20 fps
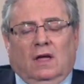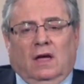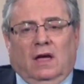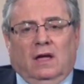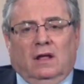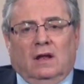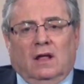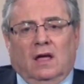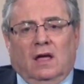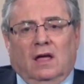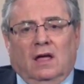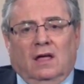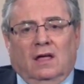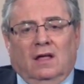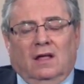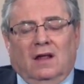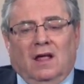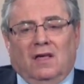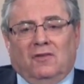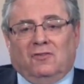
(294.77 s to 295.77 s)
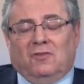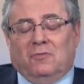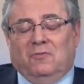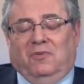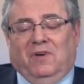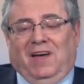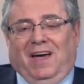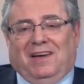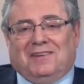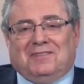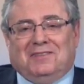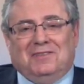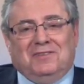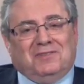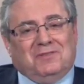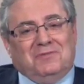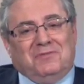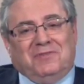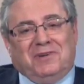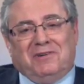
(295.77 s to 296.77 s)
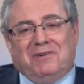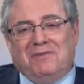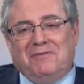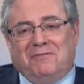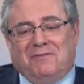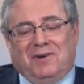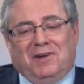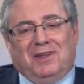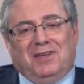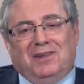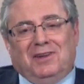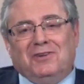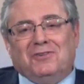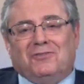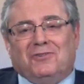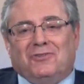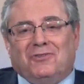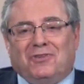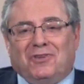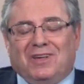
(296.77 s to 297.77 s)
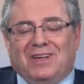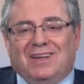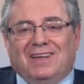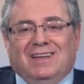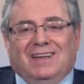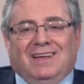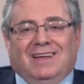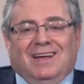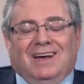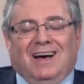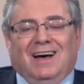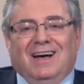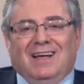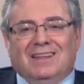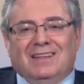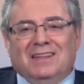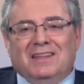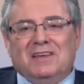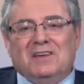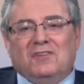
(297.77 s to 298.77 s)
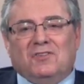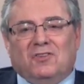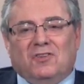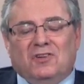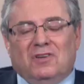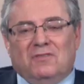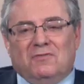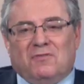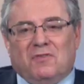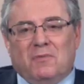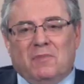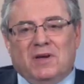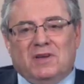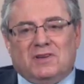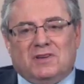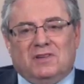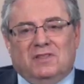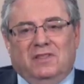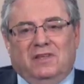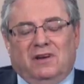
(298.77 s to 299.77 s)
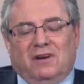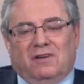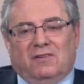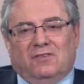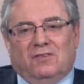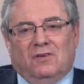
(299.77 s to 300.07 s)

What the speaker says: And it has some actually some very funny and interesting links and information there.